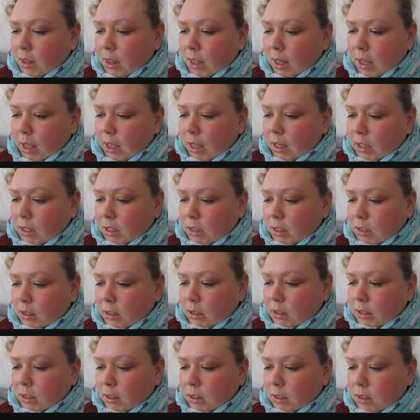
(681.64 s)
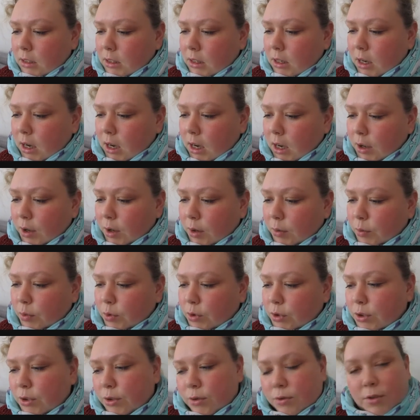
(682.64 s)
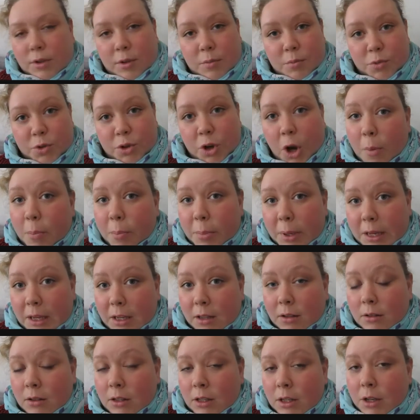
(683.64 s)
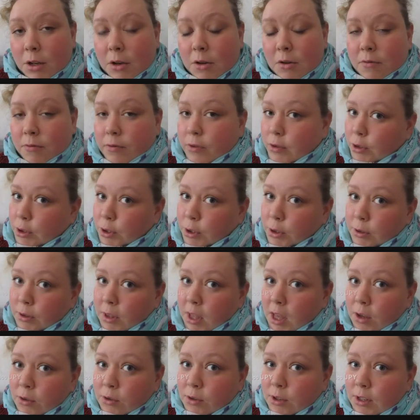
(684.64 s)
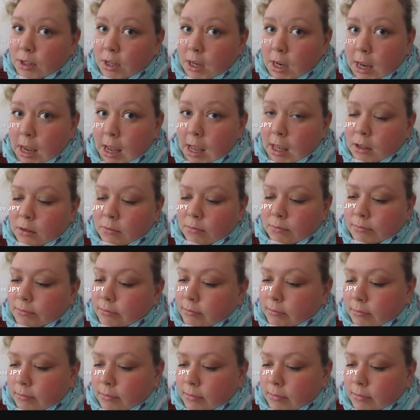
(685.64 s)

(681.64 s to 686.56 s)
Then I would do some shopping for 2000 yen.